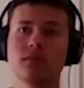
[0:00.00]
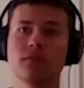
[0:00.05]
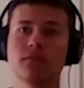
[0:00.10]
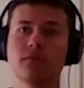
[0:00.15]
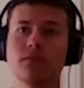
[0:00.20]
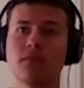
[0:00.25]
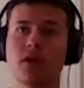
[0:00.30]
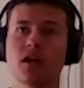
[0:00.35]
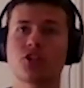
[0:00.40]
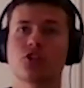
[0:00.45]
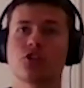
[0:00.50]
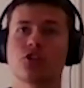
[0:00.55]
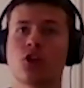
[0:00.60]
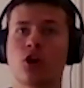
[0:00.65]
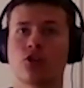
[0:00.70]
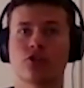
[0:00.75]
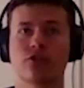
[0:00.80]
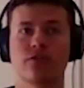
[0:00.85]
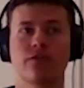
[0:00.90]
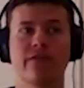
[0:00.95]
much
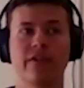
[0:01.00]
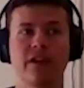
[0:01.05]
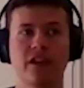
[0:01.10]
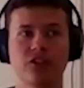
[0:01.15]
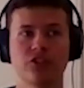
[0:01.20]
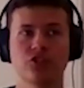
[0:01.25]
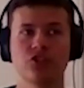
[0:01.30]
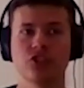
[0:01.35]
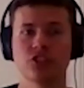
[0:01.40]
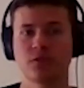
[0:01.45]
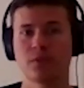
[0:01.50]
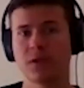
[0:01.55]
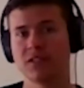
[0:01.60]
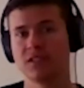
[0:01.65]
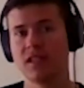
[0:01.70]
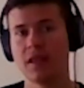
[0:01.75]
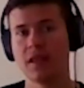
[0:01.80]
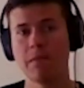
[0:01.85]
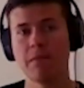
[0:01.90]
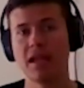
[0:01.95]
larger fish just
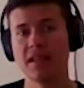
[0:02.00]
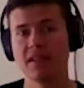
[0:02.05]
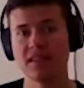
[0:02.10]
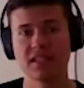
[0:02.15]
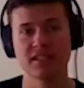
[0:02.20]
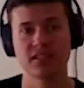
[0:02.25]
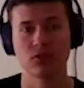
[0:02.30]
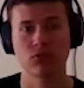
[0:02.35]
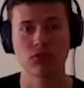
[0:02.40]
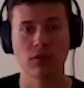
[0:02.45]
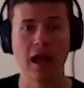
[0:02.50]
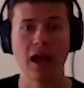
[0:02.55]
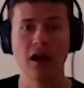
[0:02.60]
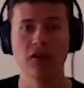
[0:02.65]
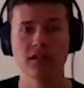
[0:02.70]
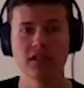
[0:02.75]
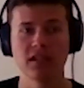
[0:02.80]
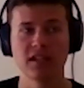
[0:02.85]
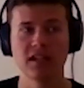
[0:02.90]
because of the bait that's around.